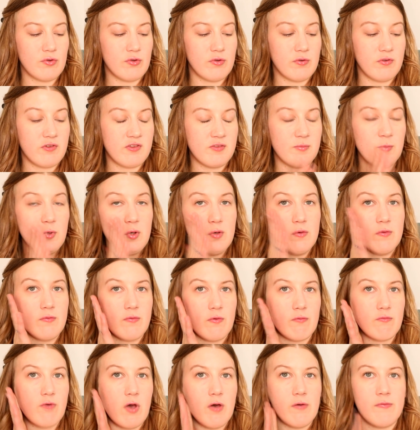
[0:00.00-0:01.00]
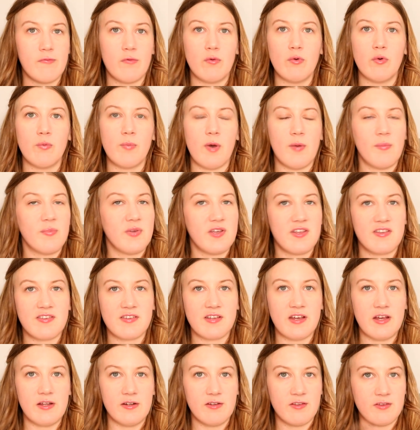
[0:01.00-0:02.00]
smooth, rough or bumpy
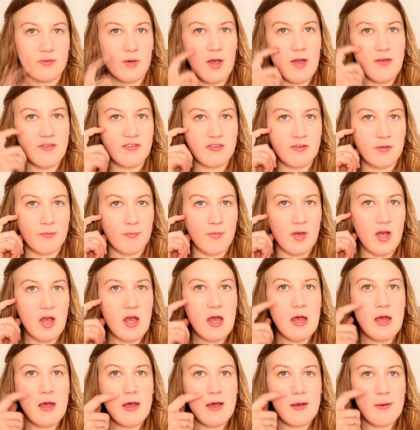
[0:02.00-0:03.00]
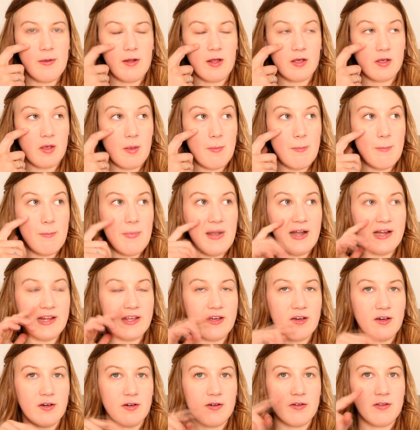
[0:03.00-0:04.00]
skin. So I have some like
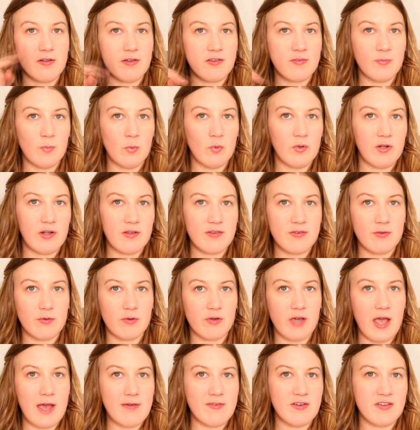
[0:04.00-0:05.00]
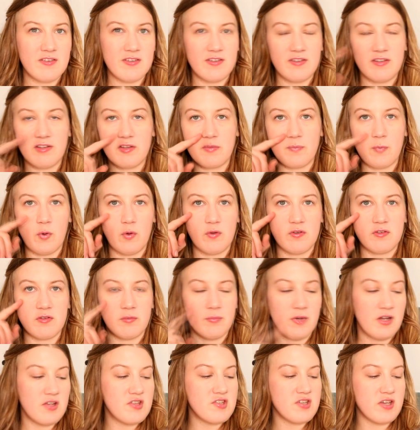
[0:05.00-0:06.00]
small little keratin spots on
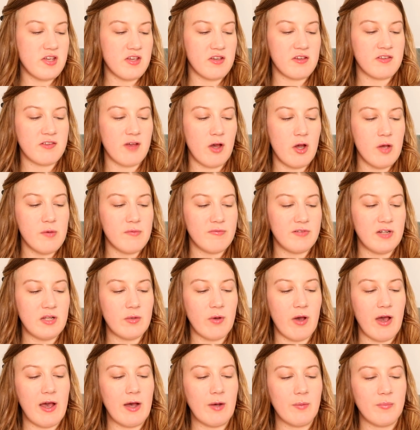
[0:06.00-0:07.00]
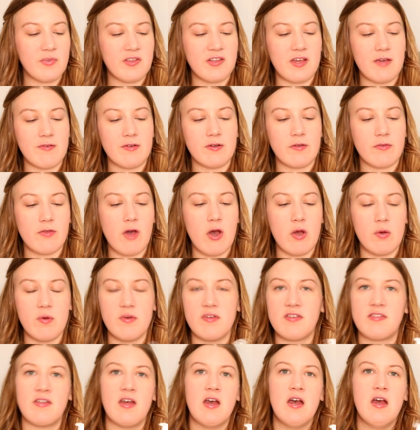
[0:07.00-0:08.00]
my cheeks, so hopefully it will help to get rid of
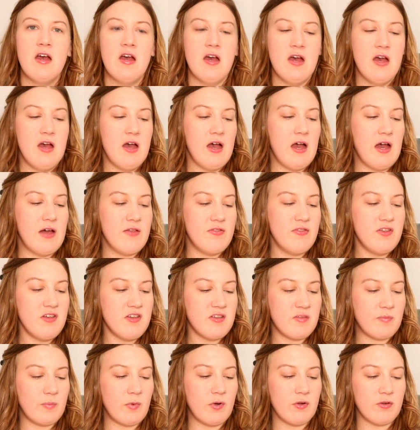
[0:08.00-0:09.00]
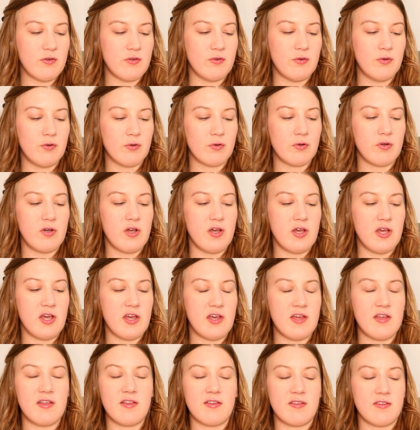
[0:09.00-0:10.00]
those. And this bottle
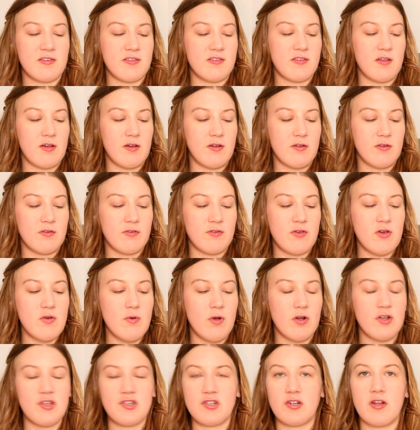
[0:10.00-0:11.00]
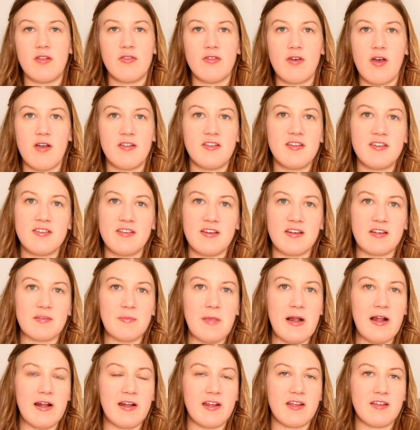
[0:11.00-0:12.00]
is 236
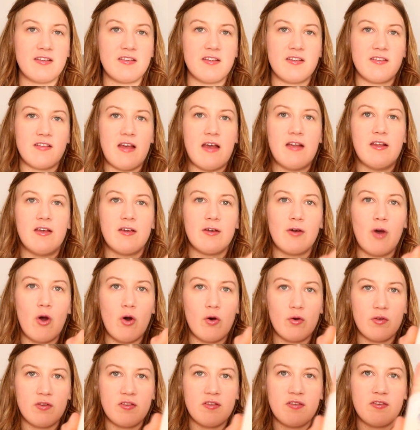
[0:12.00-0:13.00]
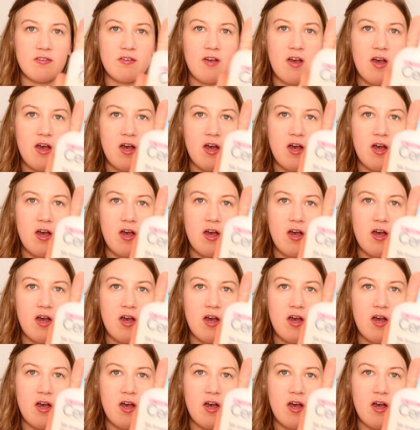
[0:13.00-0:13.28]
millilitres and it cost